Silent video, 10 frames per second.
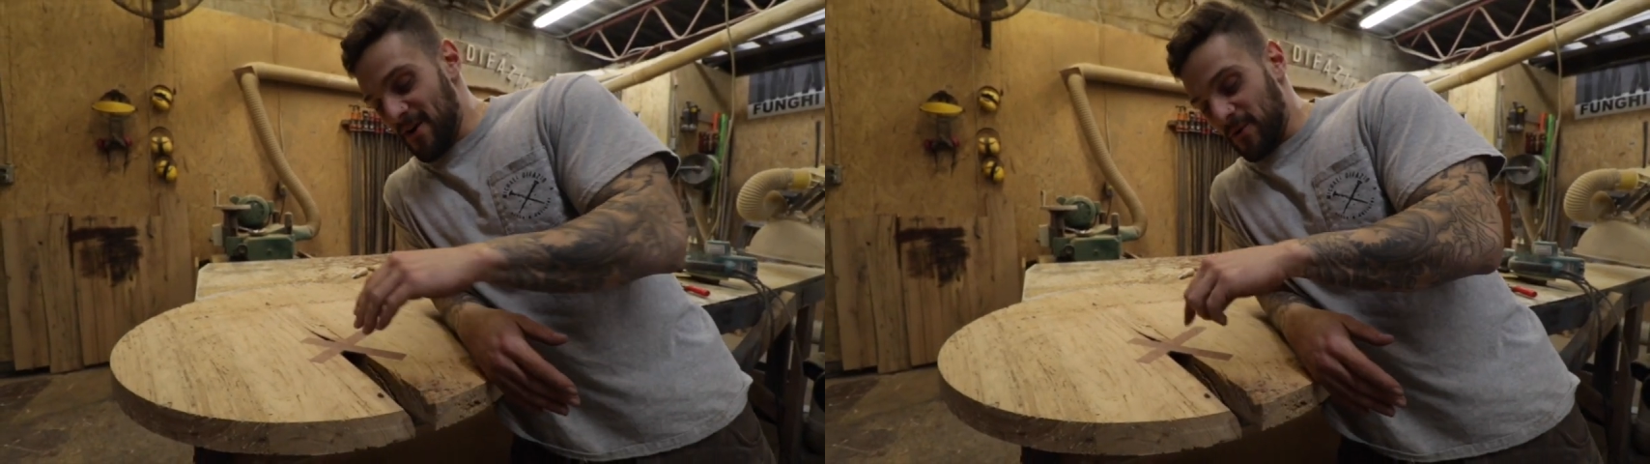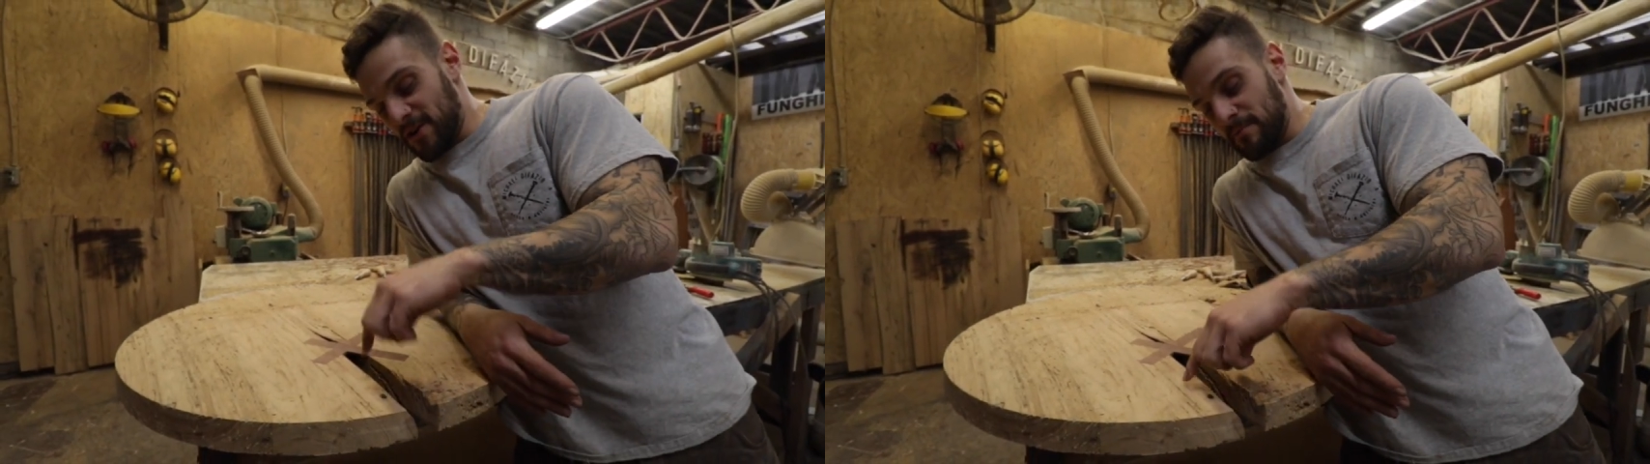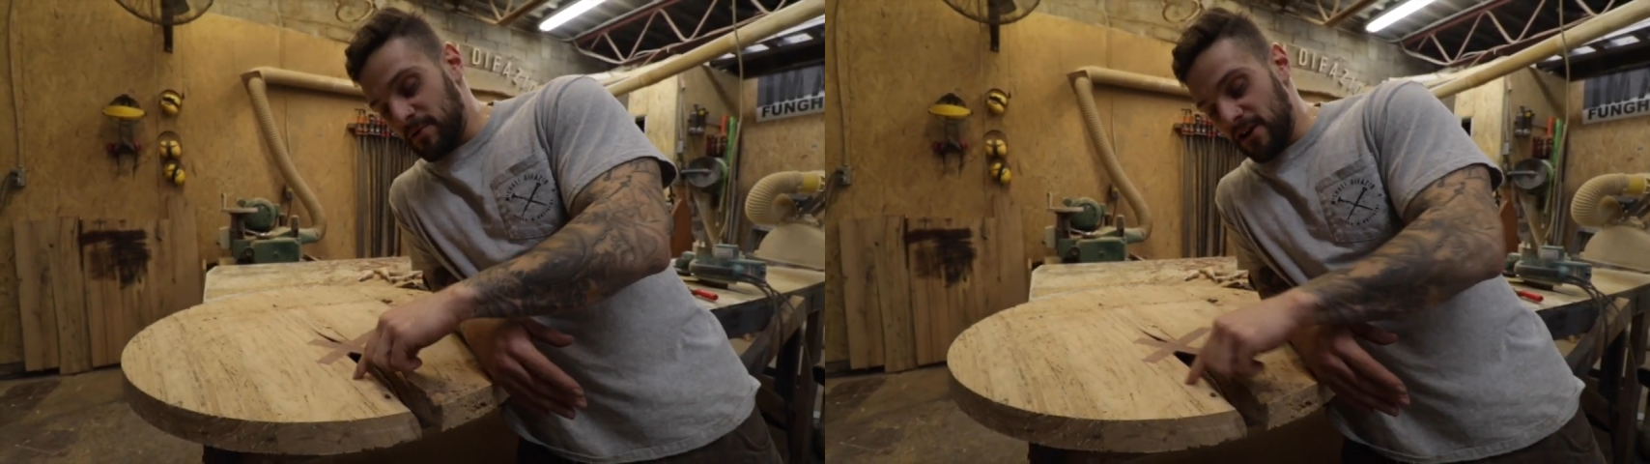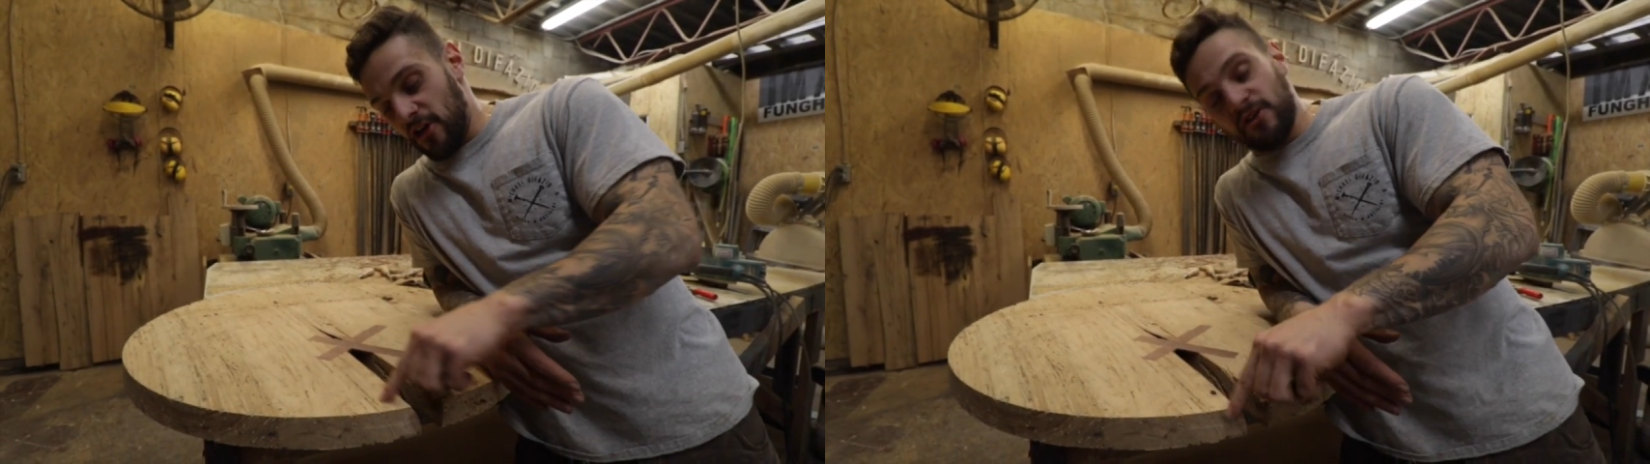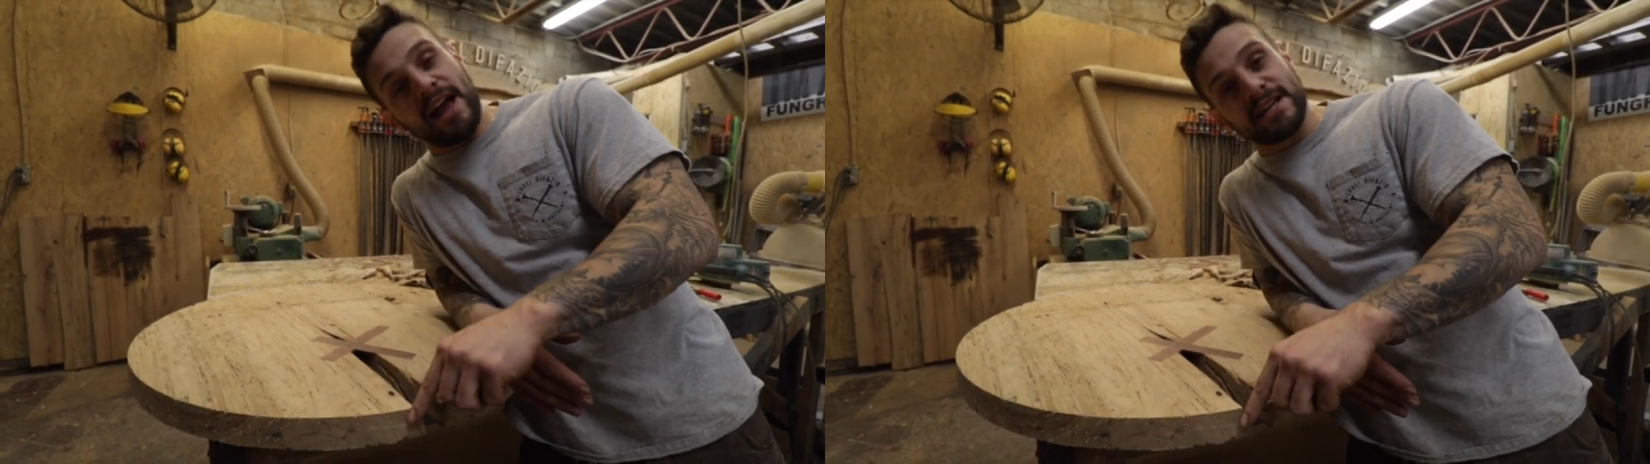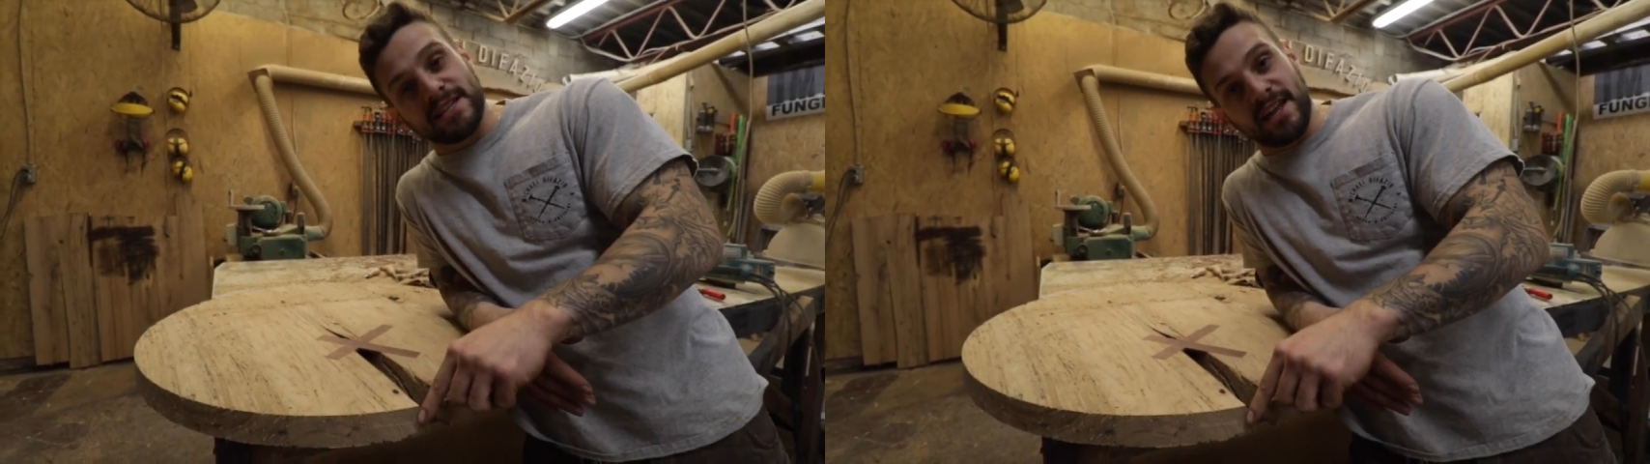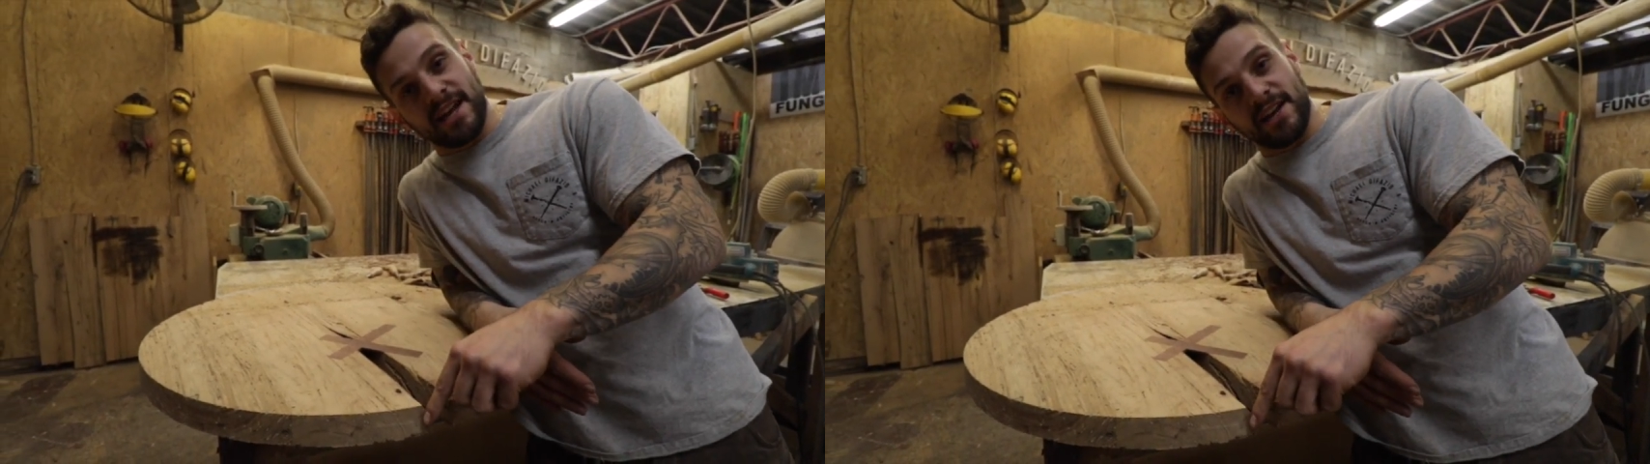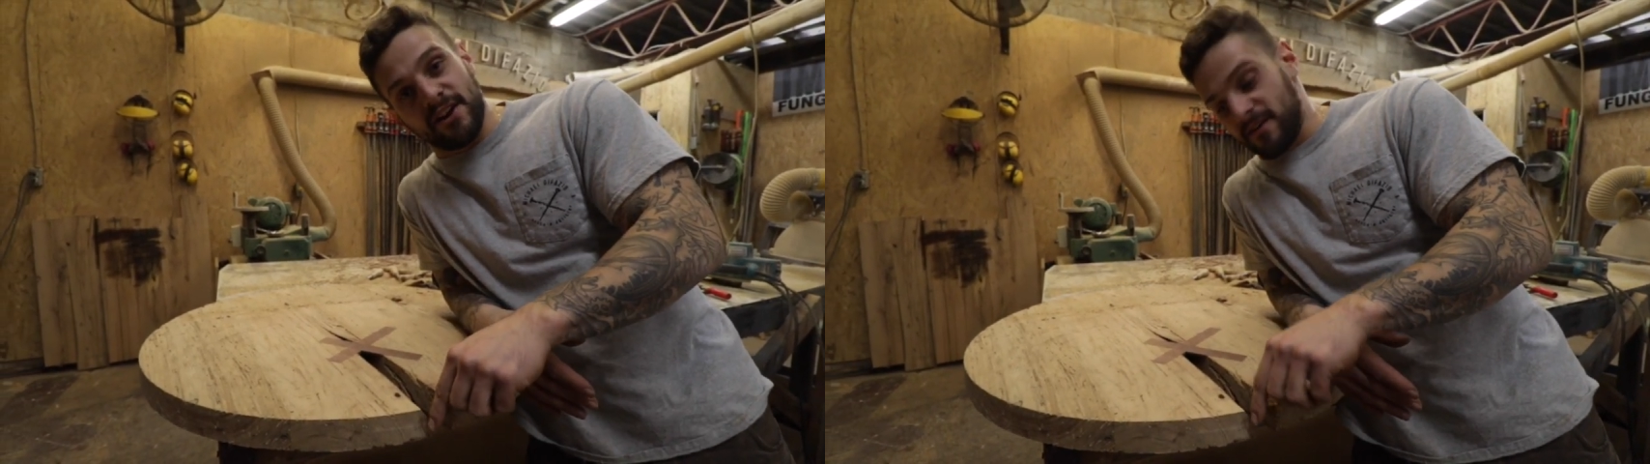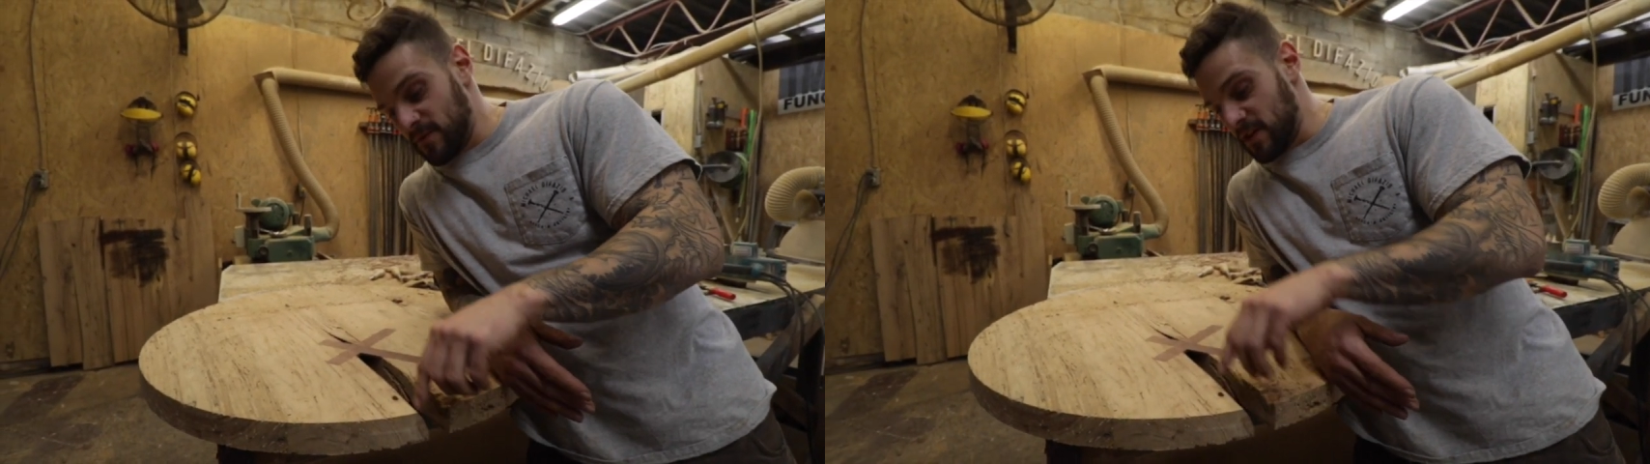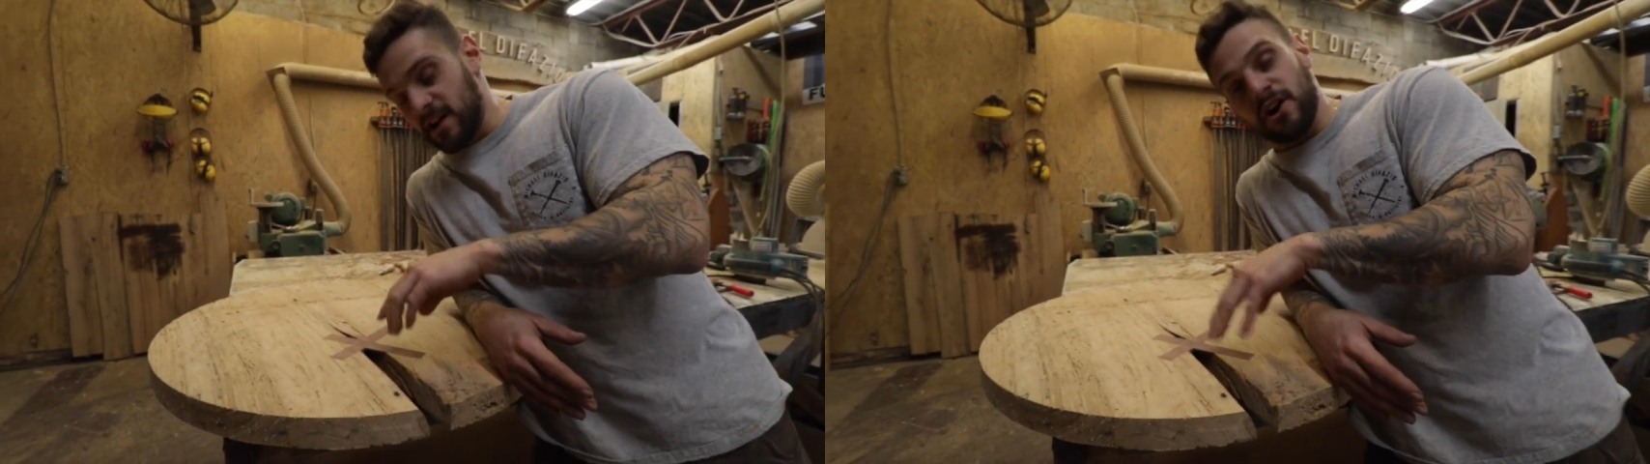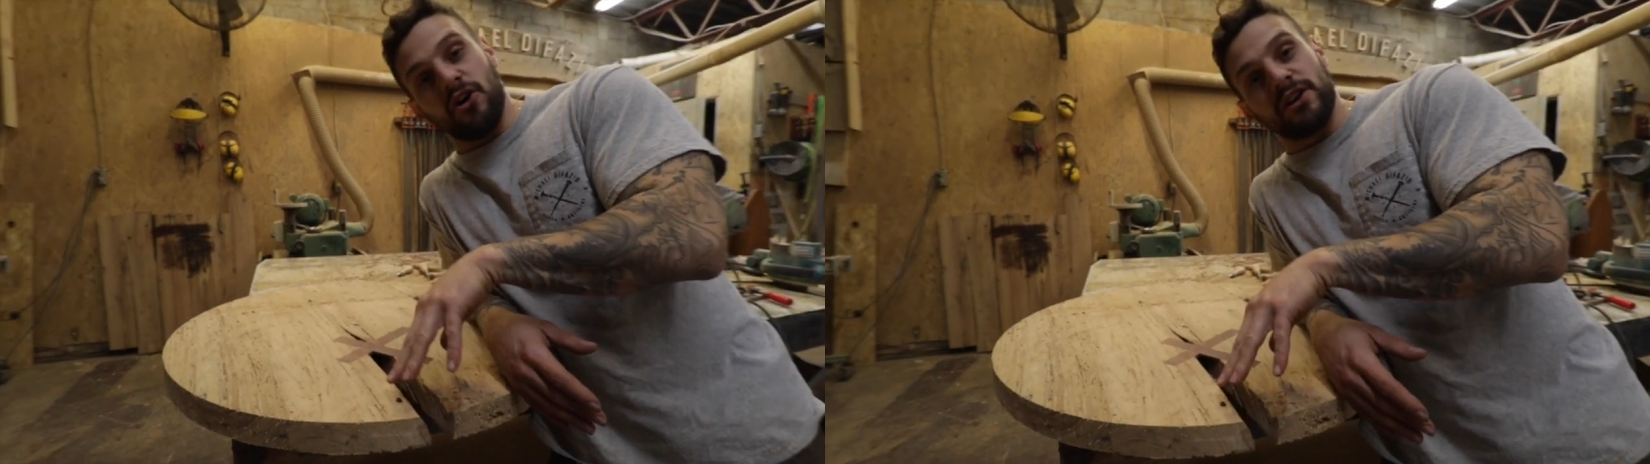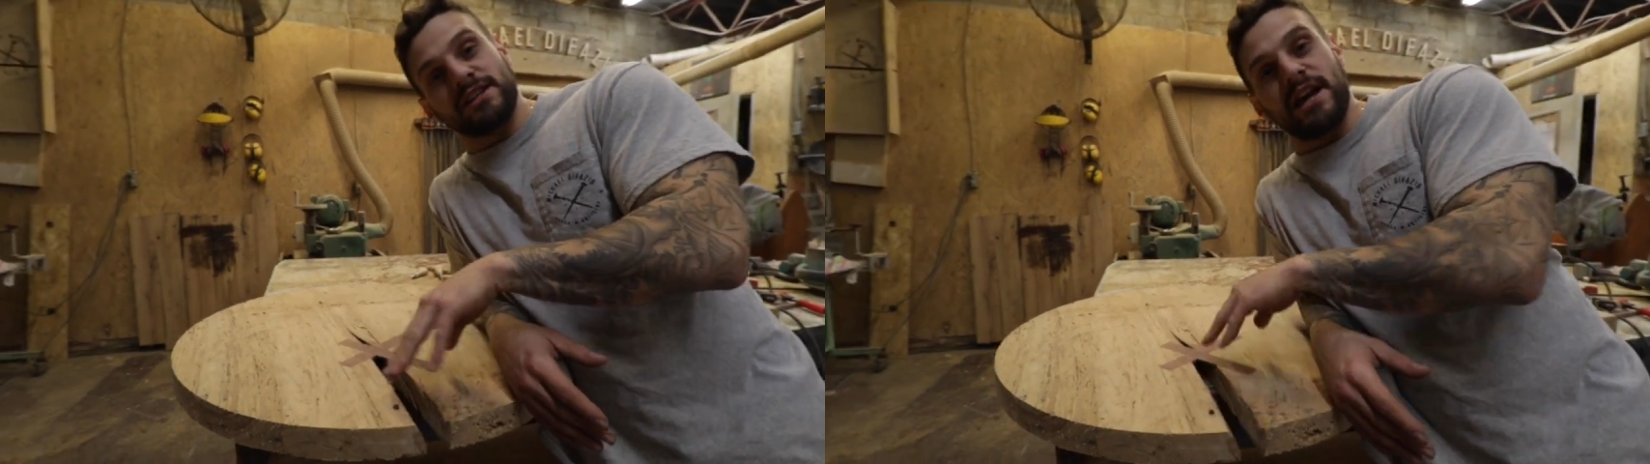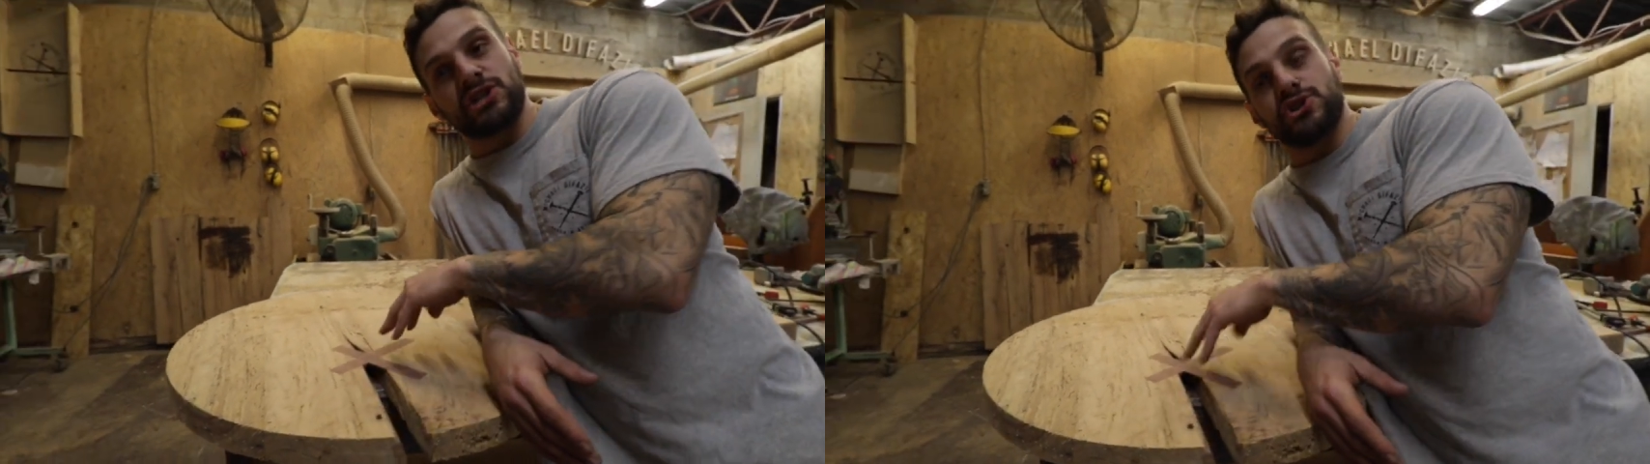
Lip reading: we're gonna put another X inlay here, call it a day.